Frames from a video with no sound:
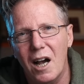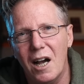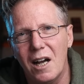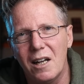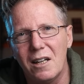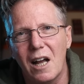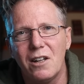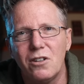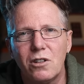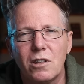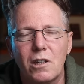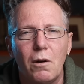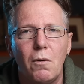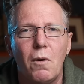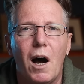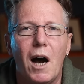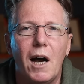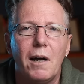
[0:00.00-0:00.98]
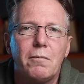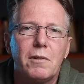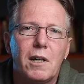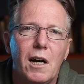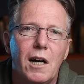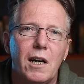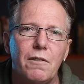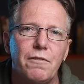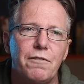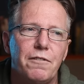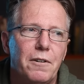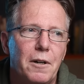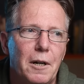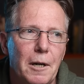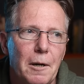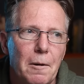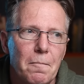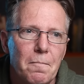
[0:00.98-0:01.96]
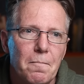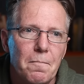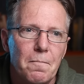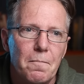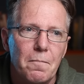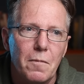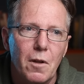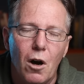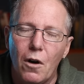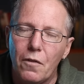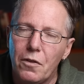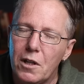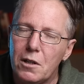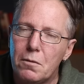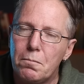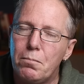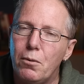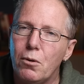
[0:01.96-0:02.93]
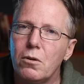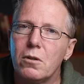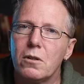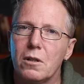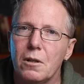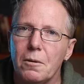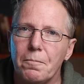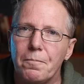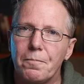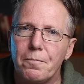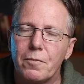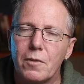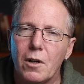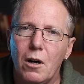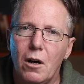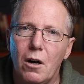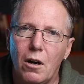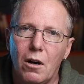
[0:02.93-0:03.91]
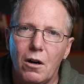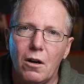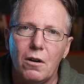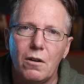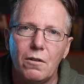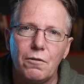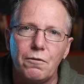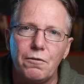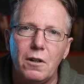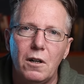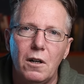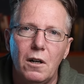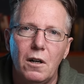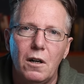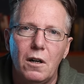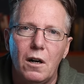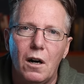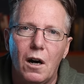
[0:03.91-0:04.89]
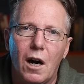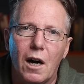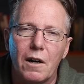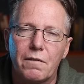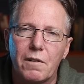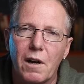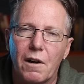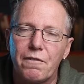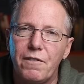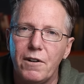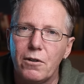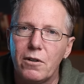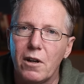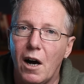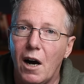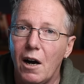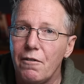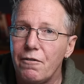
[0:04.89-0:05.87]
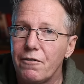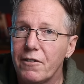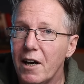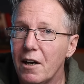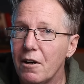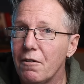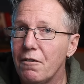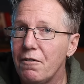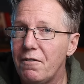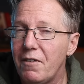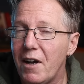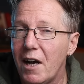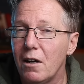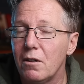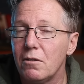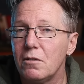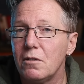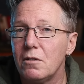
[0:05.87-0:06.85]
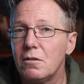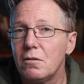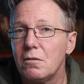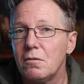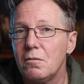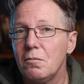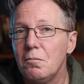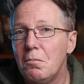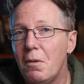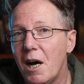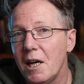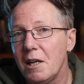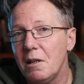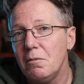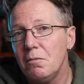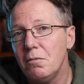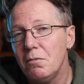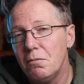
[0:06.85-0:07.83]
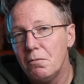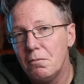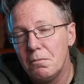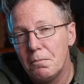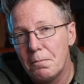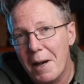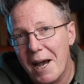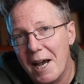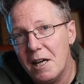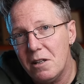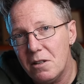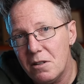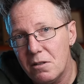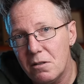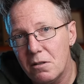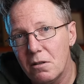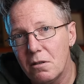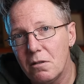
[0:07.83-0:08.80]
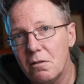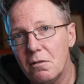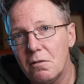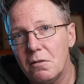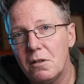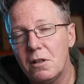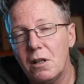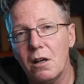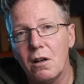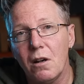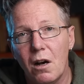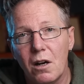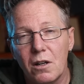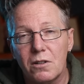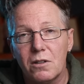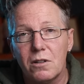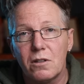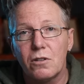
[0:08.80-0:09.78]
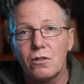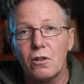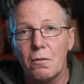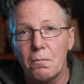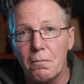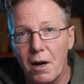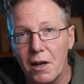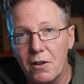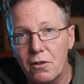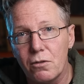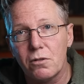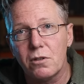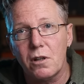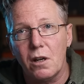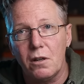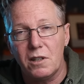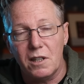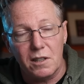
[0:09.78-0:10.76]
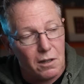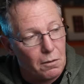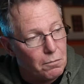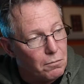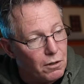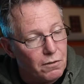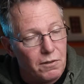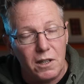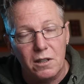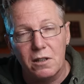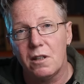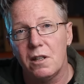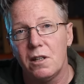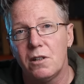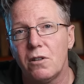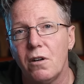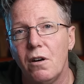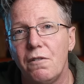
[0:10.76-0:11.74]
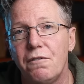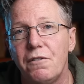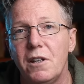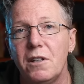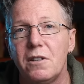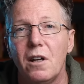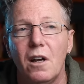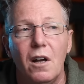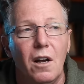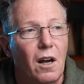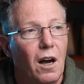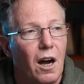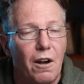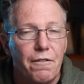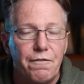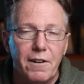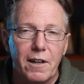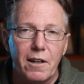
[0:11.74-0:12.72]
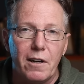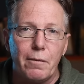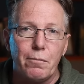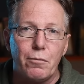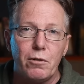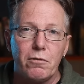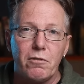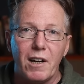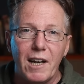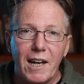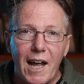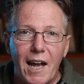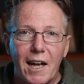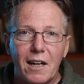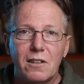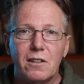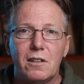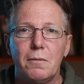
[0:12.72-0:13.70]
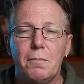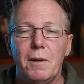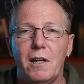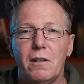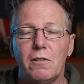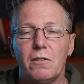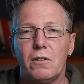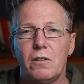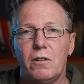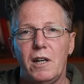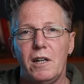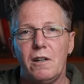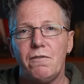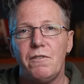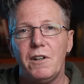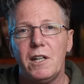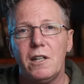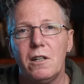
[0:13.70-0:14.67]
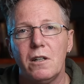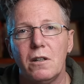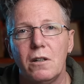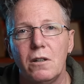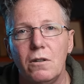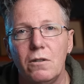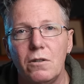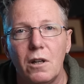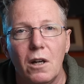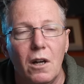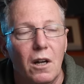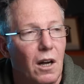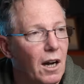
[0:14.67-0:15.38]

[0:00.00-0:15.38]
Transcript: And, and so I'm kind of on this border of, I, I feel that I've kind of found my pace the last sort of month or so since I moved into this office, I felt a lot more relaxed about creating videos.